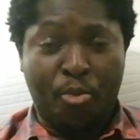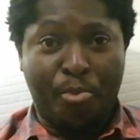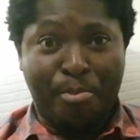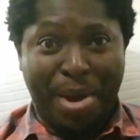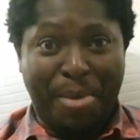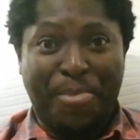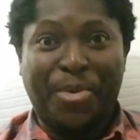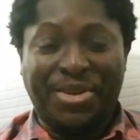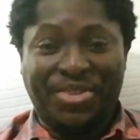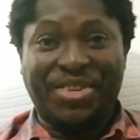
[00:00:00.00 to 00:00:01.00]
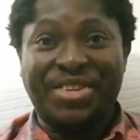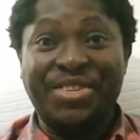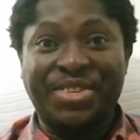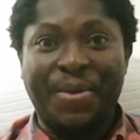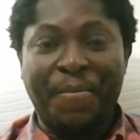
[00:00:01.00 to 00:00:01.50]
my point
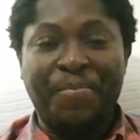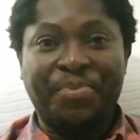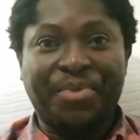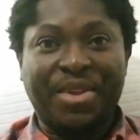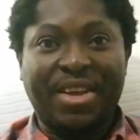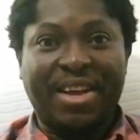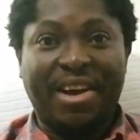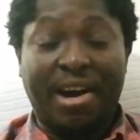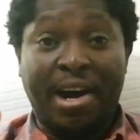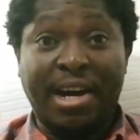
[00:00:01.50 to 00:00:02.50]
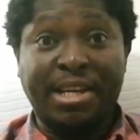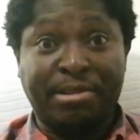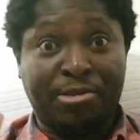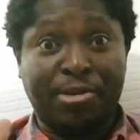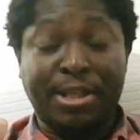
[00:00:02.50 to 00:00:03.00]
is, I
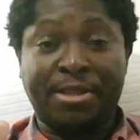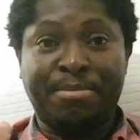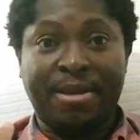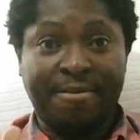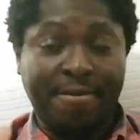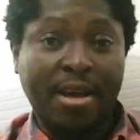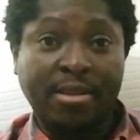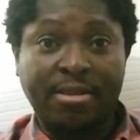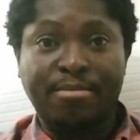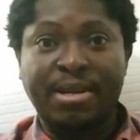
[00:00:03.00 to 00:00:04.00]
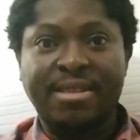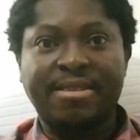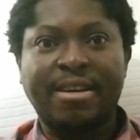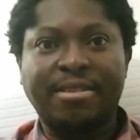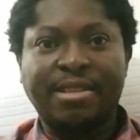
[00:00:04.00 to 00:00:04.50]
tried to be a father to my
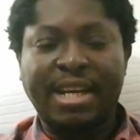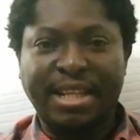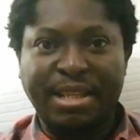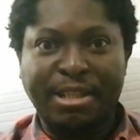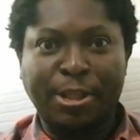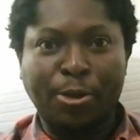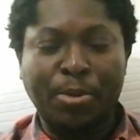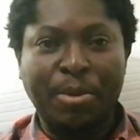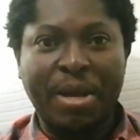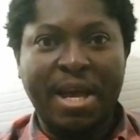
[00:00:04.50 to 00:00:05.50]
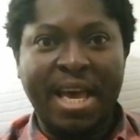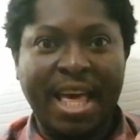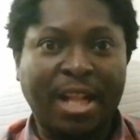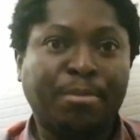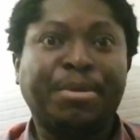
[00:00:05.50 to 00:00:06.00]
son and, you know,
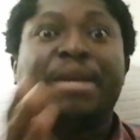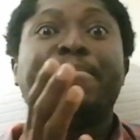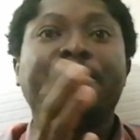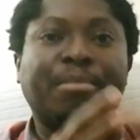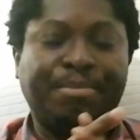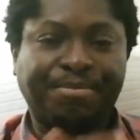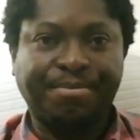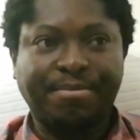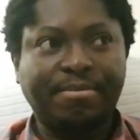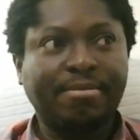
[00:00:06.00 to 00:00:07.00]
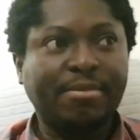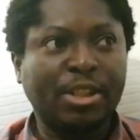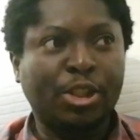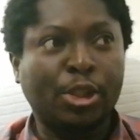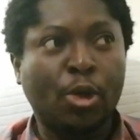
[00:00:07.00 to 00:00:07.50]
help him
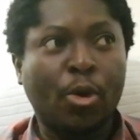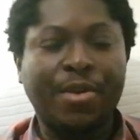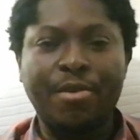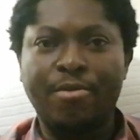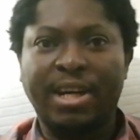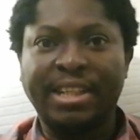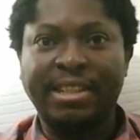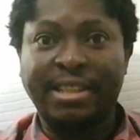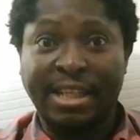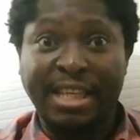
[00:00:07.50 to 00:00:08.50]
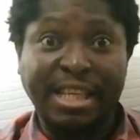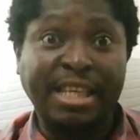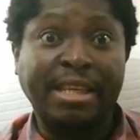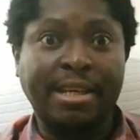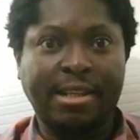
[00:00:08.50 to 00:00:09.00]
to go on a ride that
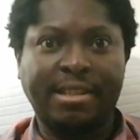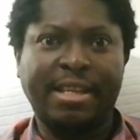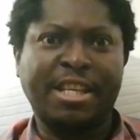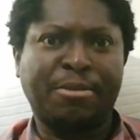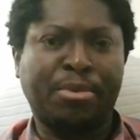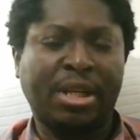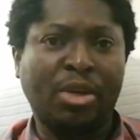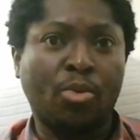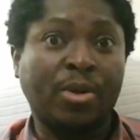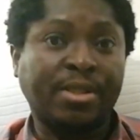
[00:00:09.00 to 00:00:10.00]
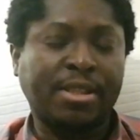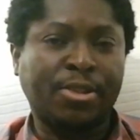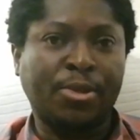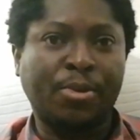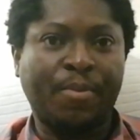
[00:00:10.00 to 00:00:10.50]
he desperately wanted
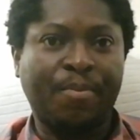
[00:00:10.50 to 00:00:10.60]
to.